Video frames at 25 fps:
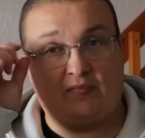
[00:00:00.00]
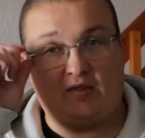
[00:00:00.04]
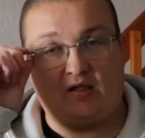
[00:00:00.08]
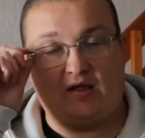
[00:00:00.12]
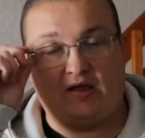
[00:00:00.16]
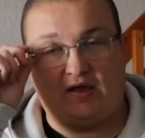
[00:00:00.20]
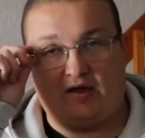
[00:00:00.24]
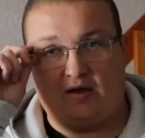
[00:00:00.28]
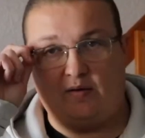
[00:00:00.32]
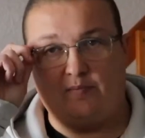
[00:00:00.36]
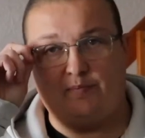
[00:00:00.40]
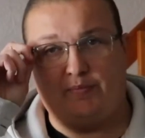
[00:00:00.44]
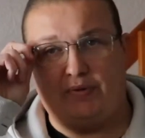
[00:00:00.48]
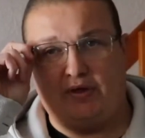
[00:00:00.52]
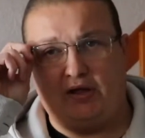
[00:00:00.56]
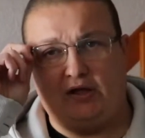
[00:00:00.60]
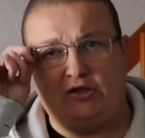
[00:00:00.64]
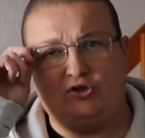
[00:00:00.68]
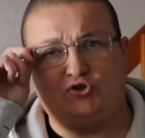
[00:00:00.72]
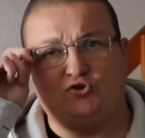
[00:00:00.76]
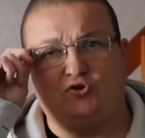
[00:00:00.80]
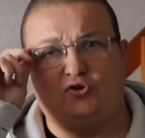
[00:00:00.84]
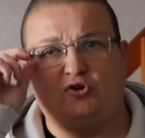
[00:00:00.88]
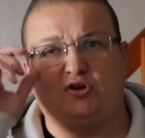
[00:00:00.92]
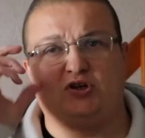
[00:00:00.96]
like a big
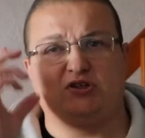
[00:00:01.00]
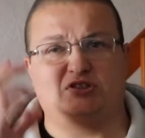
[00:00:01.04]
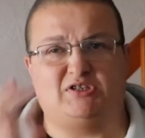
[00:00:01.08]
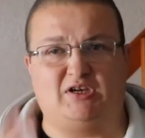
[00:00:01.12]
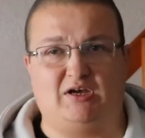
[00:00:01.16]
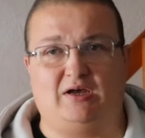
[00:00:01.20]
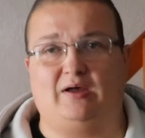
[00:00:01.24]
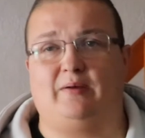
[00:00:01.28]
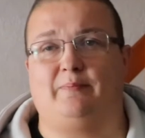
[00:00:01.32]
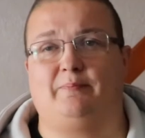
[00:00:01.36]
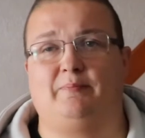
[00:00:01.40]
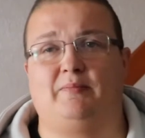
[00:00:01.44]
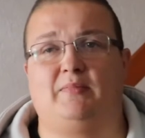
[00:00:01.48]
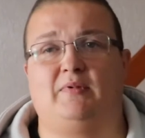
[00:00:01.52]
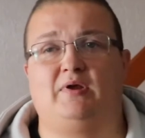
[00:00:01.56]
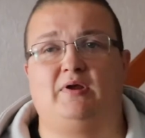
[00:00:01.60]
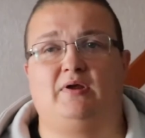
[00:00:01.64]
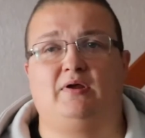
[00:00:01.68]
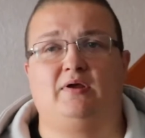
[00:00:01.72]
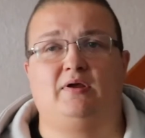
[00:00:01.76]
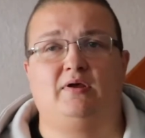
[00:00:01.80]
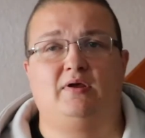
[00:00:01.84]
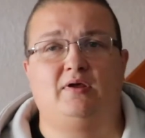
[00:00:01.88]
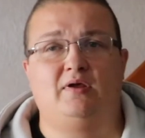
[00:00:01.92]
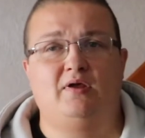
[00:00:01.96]
chunk of time,
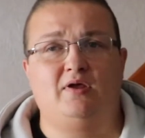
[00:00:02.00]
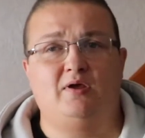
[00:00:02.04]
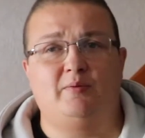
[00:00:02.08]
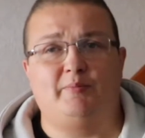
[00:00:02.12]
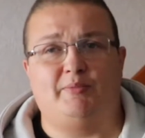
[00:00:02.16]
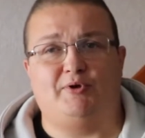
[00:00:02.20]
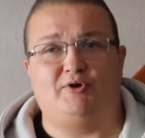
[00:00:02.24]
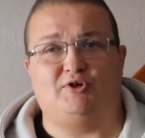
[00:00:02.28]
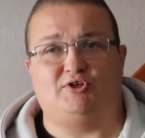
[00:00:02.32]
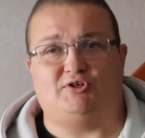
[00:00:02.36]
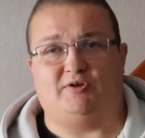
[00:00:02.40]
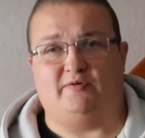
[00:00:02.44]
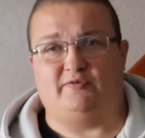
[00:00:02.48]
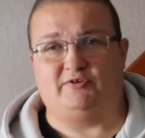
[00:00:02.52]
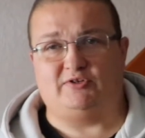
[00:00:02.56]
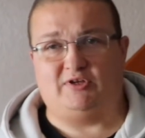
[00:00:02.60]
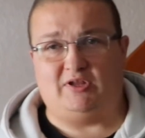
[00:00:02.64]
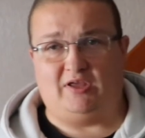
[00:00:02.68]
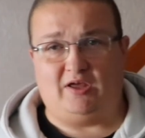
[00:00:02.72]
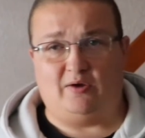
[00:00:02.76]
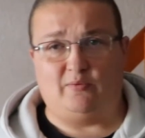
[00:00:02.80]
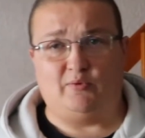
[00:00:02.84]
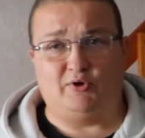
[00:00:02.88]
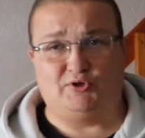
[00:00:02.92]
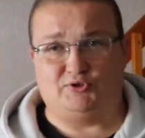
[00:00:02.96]
because
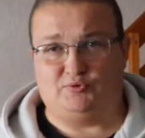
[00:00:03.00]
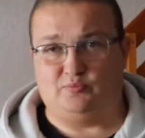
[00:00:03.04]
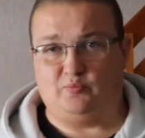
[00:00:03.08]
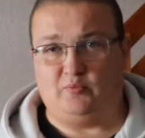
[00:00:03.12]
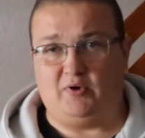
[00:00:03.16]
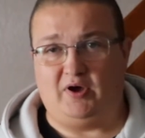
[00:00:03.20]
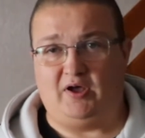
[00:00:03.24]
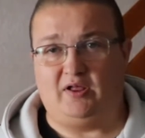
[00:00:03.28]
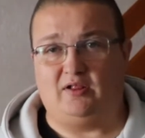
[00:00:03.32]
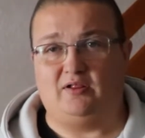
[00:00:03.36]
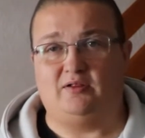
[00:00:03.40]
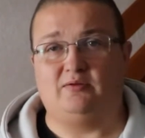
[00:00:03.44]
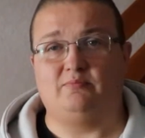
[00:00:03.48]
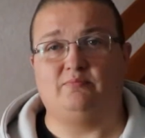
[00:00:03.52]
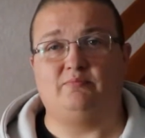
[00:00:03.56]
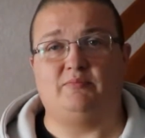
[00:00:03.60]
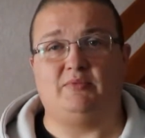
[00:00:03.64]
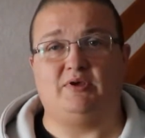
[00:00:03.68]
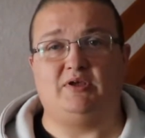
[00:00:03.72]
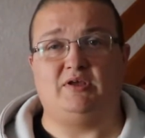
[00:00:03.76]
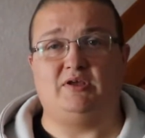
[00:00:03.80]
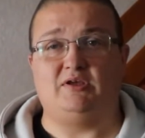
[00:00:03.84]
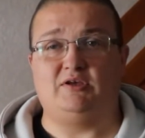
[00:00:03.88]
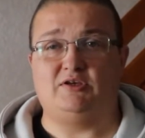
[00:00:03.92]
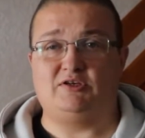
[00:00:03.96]
obviously I wasn't well.
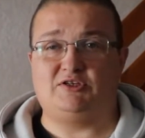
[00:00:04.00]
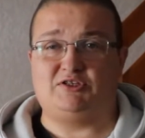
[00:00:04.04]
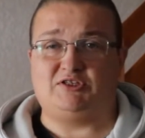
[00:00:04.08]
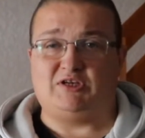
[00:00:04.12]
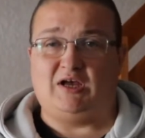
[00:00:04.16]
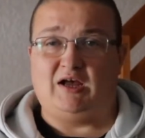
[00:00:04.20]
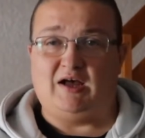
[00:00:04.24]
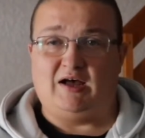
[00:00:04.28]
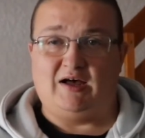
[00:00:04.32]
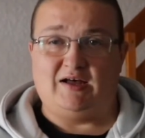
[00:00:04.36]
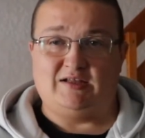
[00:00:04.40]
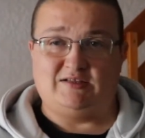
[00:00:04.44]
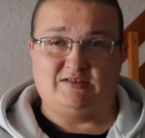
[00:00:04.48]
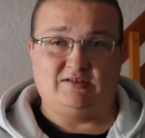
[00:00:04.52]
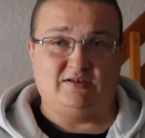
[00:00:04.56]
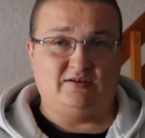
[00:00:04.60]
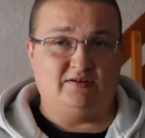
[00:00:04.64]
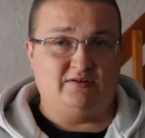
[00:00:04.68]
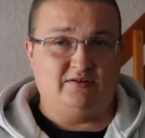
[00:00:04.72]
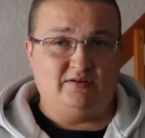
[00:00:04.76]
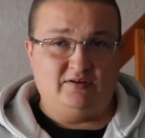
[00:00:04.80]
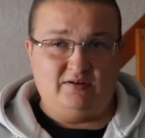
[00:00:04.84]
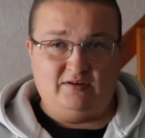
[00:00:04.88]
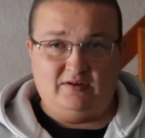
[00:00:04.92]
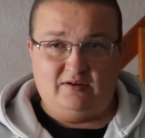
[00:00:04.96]
Me side
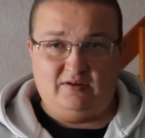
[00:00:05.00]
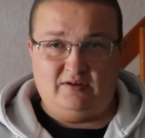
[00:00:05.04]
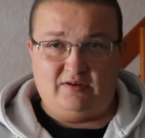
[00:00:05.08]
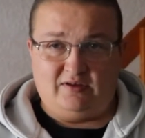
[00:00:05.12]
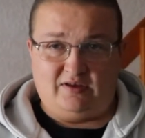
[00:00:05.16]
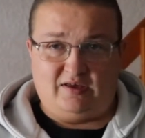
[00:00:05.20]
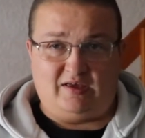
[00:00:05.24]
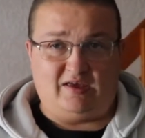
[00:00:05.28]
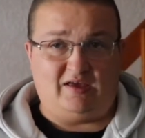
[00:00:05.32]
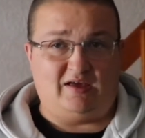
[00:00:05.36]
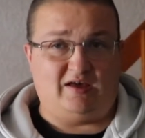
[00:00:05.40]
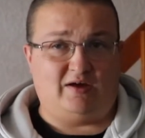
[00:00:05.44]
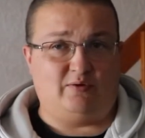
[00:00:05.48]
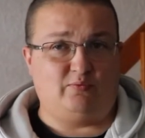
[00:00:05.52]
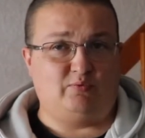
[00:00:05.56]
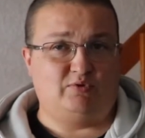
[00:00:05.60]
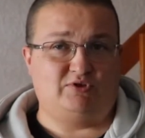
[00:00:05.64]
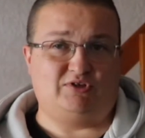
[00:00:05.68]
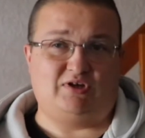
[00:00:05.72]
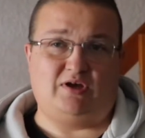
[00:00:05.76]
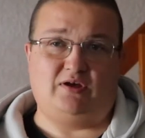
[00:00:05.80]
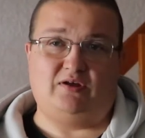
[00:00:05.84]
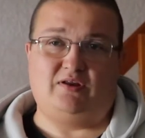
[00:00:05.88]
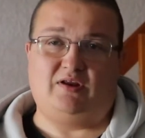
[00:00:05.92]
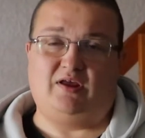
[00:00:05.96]
here was
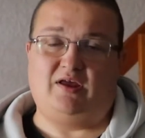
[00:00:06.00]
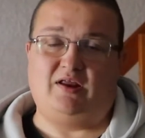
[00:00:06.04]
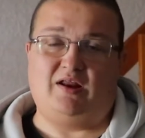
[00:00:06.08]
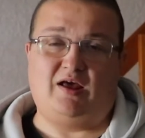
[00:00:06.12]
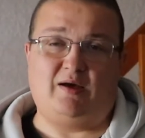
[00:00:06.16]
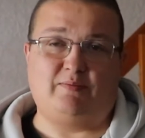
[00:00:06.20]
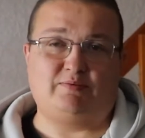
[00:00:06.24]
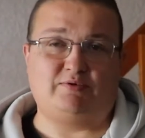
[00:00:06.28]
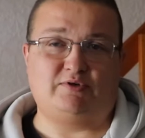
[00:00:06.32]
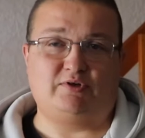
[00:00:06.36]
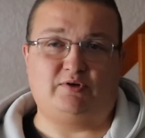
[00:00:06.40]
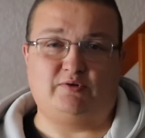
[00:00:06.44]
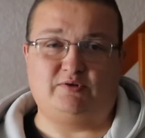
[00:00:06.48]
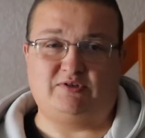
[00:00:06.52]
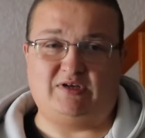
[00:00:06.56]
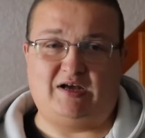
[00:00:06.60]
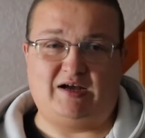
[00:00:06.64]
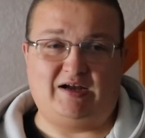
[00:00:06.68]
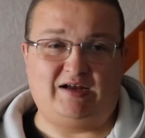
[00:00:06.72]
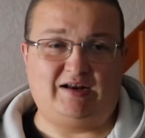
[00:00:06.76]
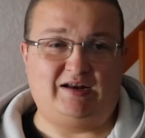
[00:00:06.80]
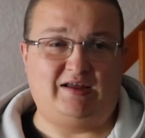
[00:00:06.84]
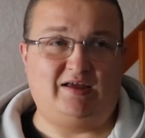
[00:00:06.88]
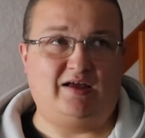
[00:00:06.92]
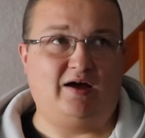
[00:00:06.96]
in absolute
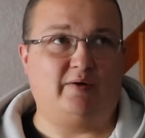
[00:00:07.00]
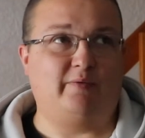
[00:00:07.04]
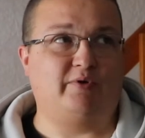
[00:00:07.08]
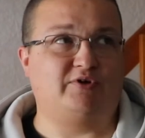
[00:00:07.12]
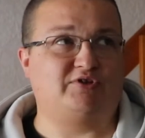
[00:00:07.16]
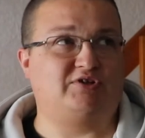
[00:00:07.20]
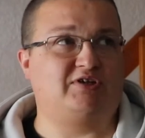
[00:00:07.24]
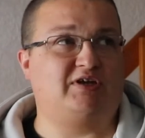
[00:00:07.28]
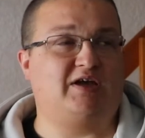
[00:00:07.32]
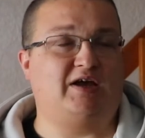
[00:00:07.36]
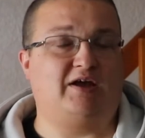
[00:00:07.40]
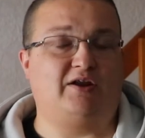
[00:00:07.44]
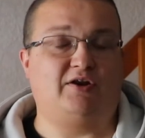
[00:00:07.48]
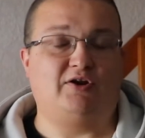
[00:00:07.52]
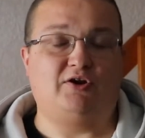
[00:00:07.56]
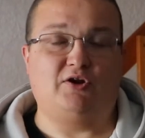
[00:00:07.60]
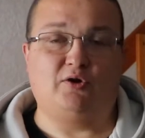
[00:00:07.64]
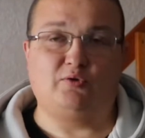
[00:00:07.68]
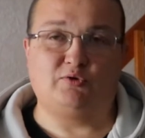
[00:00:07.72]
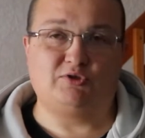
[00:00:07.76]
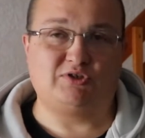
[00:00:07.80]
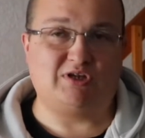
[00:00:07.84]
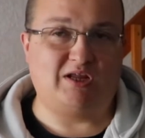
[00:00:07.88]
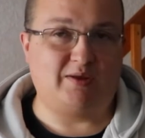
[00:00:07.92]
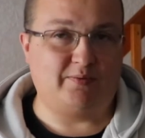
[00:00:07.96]
agony. I wasn't getting
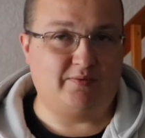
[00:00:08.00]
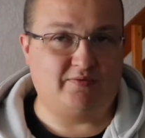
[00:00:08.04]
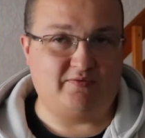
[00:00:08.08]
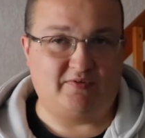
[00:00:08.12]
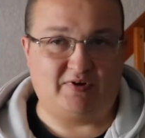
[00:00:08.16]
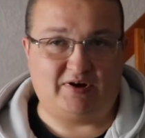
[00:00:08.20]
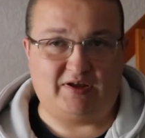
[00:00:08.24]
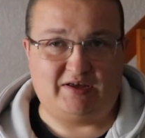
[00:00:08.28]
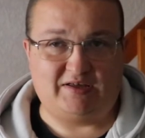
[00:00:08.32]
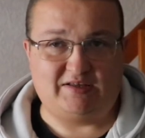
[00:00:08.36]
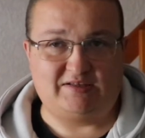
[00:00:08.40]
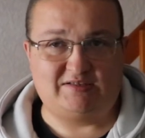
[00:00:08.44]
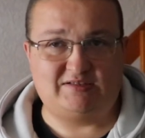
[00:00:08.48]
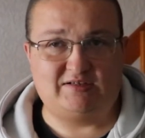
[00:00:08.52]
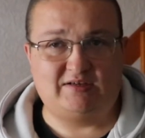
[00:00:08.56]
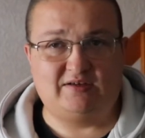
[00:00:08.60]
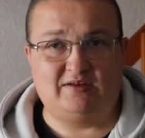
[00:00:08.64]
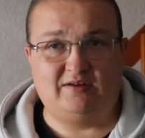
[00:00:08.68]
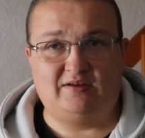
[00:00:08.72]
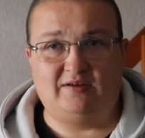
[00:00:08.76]
no sleep of a night,